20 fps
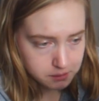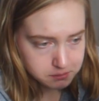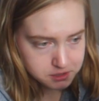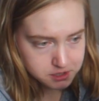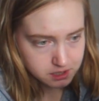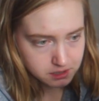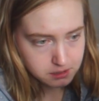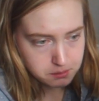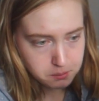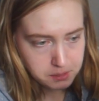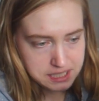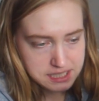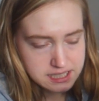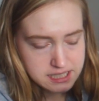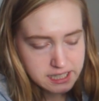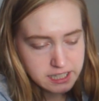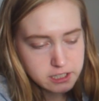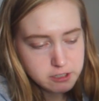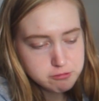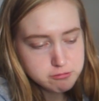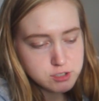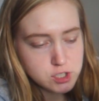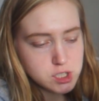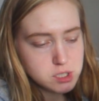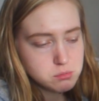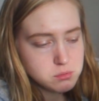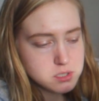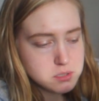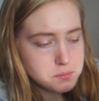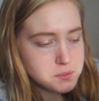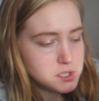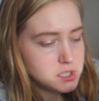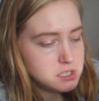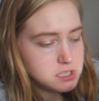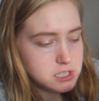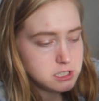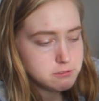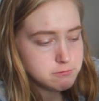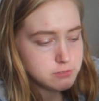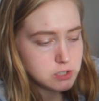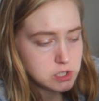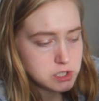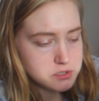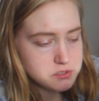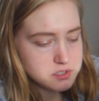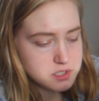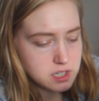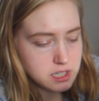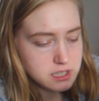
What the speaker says: So the Maidenhair Fern was put in here first,